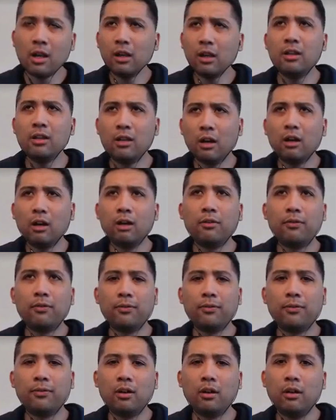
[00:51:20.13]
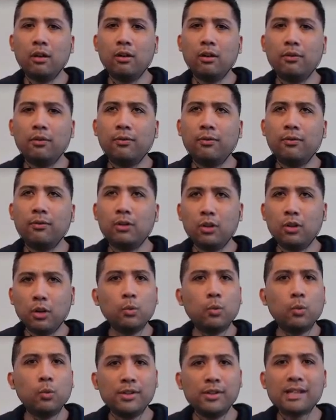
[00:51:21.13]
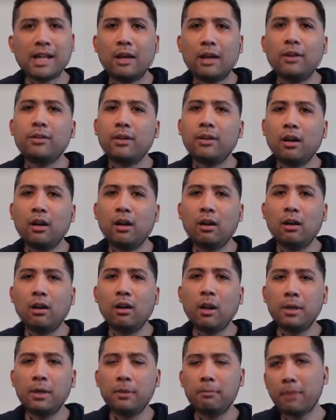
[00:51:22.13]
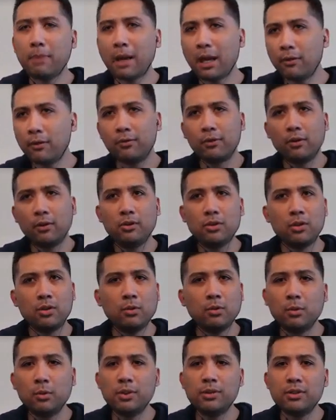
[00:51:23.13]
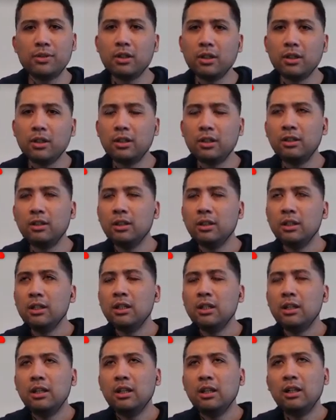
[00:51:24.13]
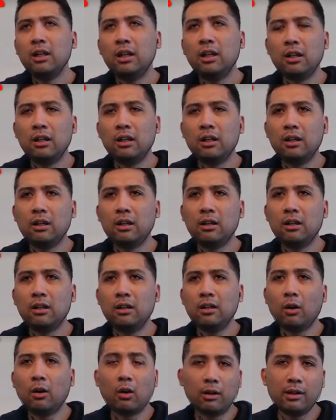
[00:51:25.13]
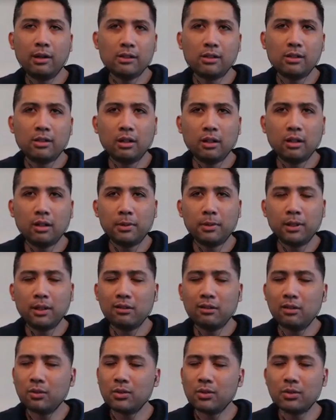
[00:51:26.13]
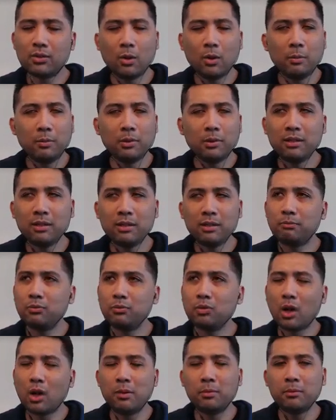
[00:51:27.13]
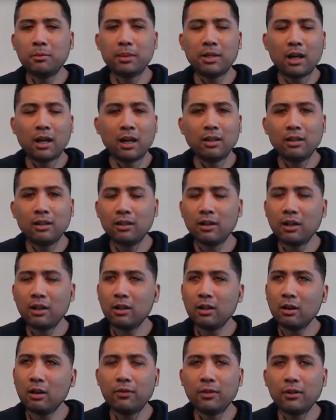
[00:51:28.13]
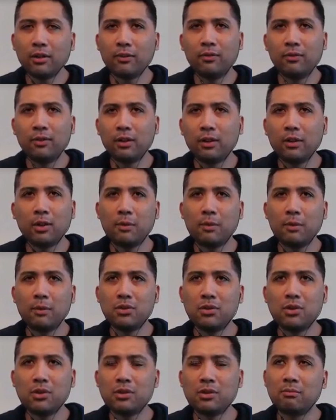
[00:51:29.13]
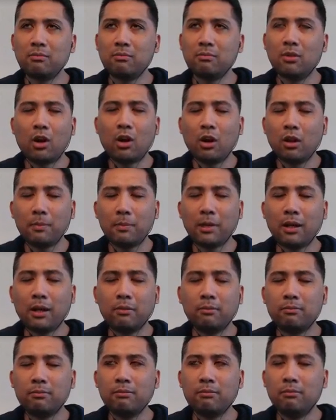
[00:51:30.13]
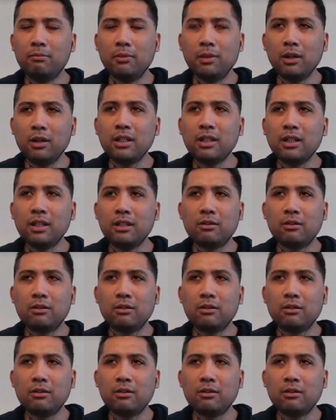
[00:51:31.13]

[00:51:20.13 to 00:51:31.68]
enough of good ones out there. I mean, Battlefront 2 was good, or is good, but there's so many drama behind it. I feel like video games is just all about money.